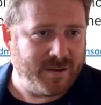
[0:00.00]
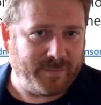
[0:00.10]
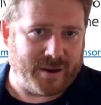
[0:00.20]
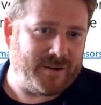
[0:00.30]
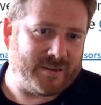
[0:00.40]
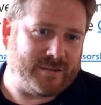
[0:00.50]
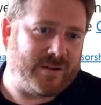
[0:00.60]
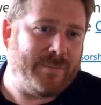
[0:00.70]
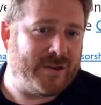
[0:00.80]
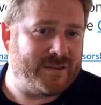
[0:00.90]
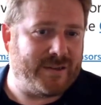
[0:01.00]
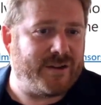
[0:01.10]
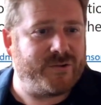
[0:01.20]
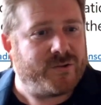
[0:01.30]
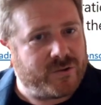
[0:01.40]
Power BI is a great
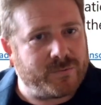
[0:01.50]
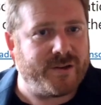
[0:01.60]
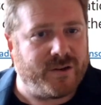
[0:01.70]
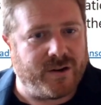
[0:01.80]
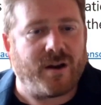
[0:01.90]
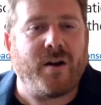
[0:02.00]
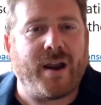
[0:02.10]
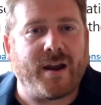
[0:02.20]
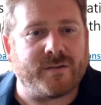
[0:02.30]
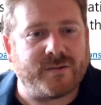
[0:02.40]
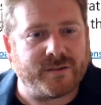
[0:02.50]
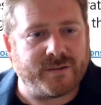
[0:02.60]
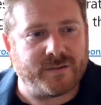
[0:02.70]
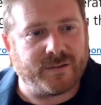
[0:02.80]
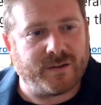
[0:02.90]
presentation tool when you know how
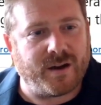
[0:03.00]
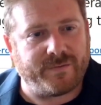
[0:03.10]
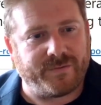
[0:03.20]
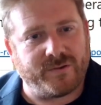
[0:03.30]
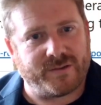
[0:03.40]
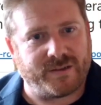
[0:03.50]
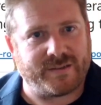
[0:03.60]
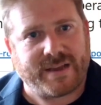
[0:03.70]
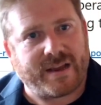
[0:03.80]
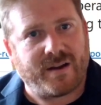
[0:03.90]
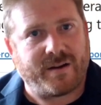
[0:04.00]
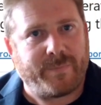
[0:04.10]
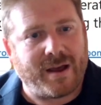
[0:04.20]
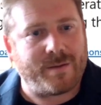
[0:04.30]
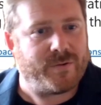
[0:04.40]
to kind of use it as that kind of
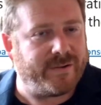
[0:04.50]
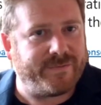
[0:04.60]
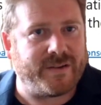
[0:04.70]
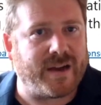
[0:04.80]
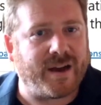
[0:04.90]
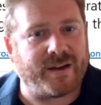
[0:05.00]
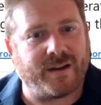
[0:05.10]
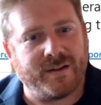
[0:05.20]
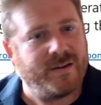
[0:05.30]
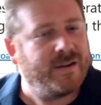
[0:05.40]
PowerPoint for data,